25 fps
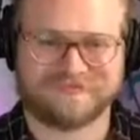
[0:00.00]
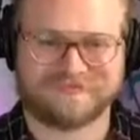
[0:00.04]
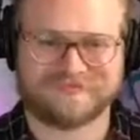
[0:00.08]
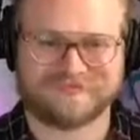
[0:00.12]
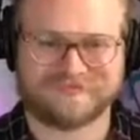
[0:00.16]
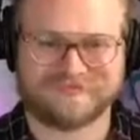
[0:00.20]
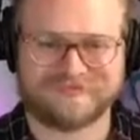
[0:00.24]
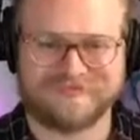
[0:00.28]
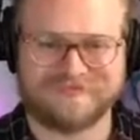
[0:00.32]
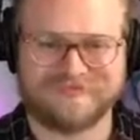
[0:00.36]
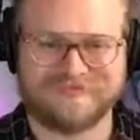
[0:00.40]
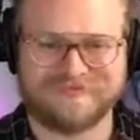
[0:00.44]

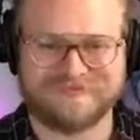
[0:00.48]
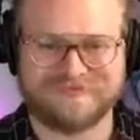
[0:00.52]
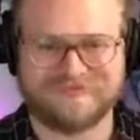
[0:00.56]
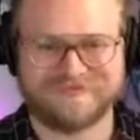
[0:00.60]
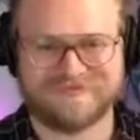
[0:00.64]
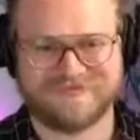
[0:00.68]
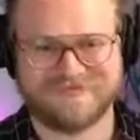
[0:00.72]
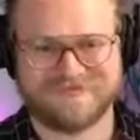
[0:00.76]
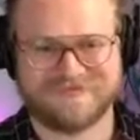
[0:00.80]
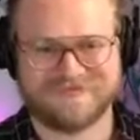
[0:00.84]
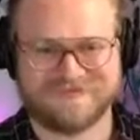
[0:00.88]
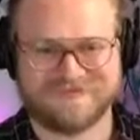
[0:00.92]

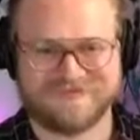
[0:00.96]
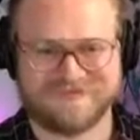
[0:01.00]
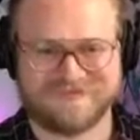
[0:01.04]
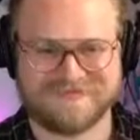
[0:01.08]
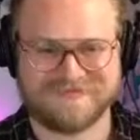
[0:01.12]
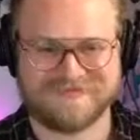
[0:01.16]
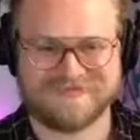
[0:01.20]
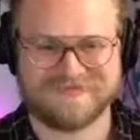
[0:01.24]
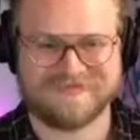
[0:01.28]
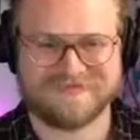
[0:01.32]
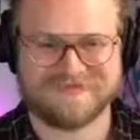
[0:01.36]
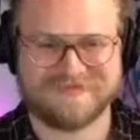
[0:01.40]

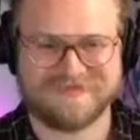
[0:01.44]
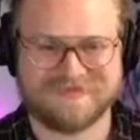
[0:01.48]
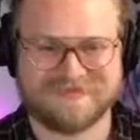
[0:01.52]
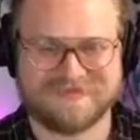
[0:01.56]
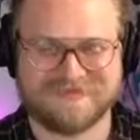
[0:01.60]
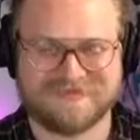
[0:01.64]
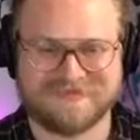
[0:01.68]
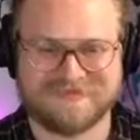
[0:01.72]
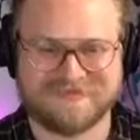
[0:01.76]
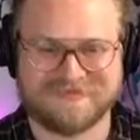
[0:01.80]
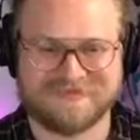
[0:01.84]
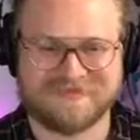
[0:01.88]

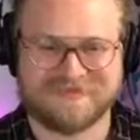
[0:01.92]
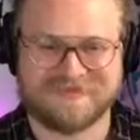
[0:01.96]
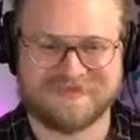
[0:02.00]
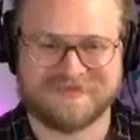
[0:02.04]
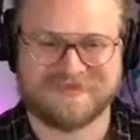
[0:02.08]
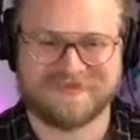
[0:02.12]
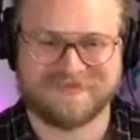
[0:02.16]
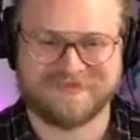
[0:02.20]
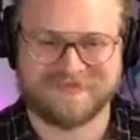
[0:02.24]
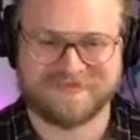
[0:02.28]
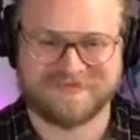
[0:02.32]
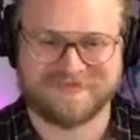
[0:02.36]

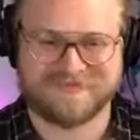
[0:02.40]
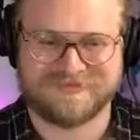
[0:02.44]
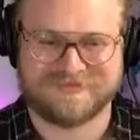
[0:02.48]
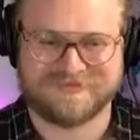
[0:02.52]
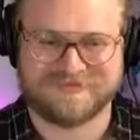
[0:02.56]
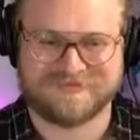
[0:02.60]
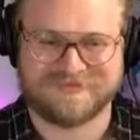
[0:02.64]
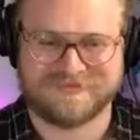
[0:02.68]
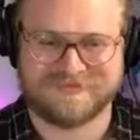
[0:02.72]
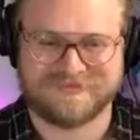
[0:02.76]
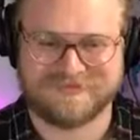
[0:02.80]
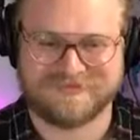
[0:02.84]

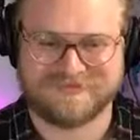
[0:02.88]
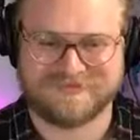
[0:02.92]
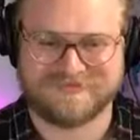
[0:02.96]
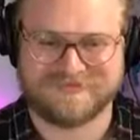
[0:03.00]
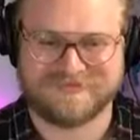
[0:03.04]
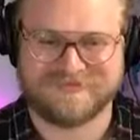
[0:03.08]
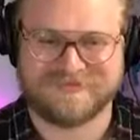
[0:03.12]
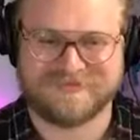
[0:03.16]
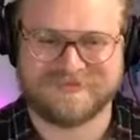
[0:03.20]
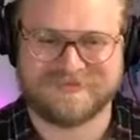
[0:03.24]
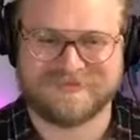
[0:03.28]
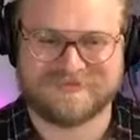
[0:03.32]

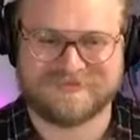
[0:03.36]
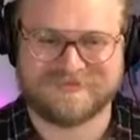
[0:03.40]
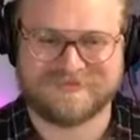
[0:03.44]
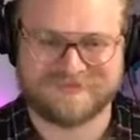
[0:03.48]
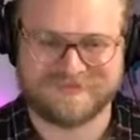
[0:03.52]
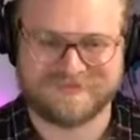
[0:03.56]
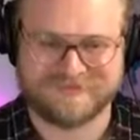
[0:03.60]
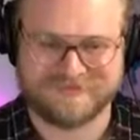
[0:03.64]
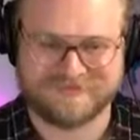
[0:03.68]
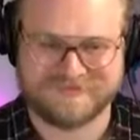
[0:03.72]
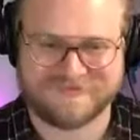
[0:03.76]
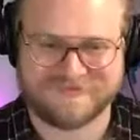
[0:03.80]

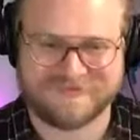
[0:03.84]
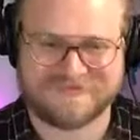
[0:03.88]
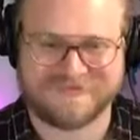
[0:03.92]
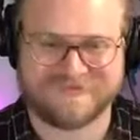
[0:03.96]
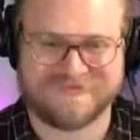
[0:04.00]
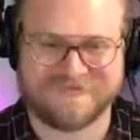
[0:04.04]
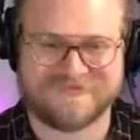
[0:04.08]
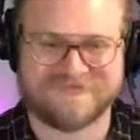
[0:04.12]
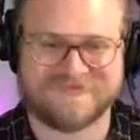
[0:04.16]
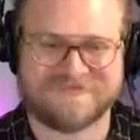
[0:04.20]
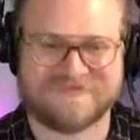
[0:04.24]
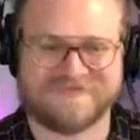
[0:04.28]

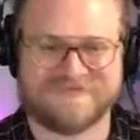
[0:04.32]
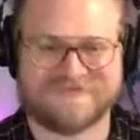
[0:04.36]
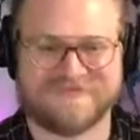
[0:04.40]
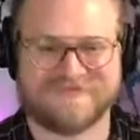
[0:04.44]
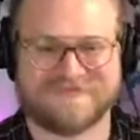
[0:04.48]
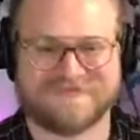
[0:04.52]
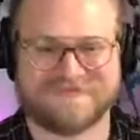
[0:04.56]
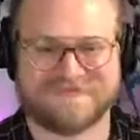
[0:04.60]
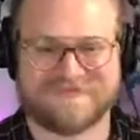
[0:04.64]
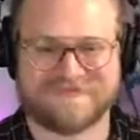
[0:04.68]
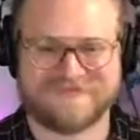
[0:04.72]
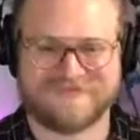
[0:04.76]

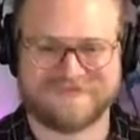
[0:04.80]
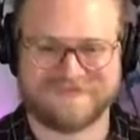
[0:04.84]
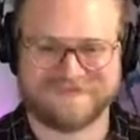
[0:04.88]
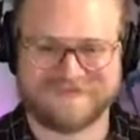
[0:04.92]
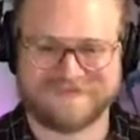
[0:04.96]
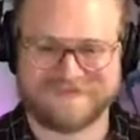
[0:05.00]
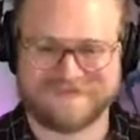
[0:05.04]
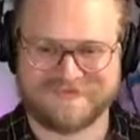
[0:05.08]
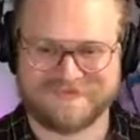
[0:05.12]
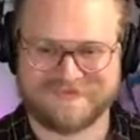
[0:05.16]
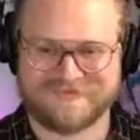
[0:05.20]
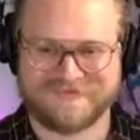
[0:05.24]

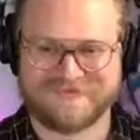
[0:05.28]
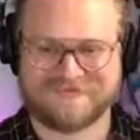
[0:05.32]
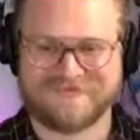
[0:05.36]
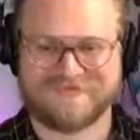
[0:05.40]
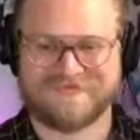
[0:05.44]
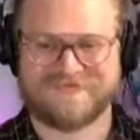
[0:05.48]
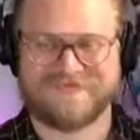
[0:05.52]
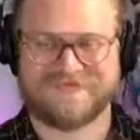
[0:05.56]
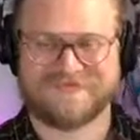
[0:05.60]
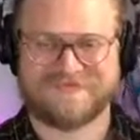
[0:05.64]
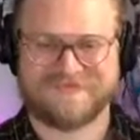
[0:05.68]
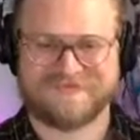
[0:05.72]

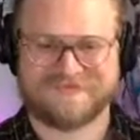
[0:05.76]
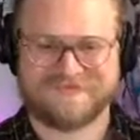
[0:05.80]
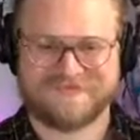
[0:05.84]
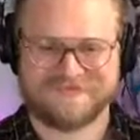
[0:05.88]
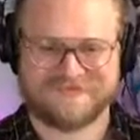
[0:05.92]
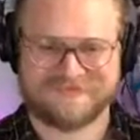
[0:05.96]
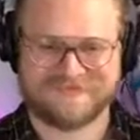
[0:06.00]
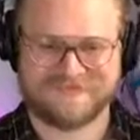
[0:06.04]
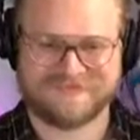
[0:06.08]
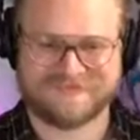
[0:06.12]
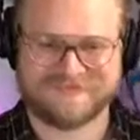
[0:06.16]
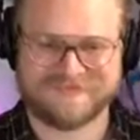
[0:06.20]

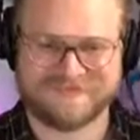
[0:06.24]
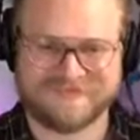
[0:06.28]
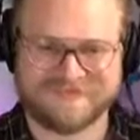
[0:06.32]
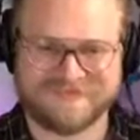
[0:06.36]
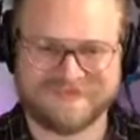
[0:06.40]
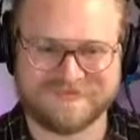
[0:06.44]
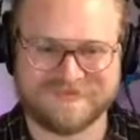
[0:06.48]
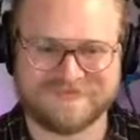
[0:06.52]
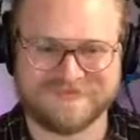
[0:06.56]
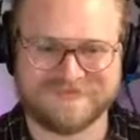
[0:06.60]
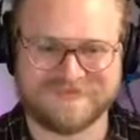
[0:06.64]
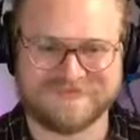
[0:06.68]

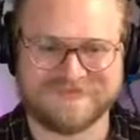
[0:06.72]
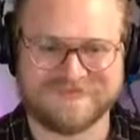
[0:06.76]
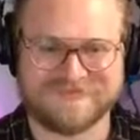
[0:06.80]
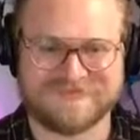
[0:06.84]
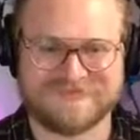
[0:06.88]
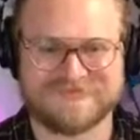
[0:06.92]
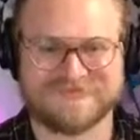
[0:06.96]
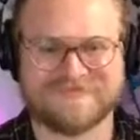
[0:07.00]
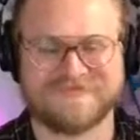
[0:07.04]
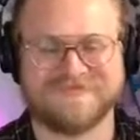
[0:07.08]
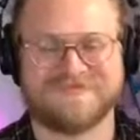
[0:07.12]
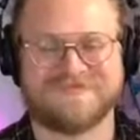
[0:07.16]

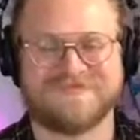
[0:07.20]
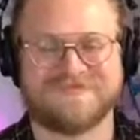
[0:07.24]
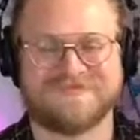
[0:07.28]
(silent)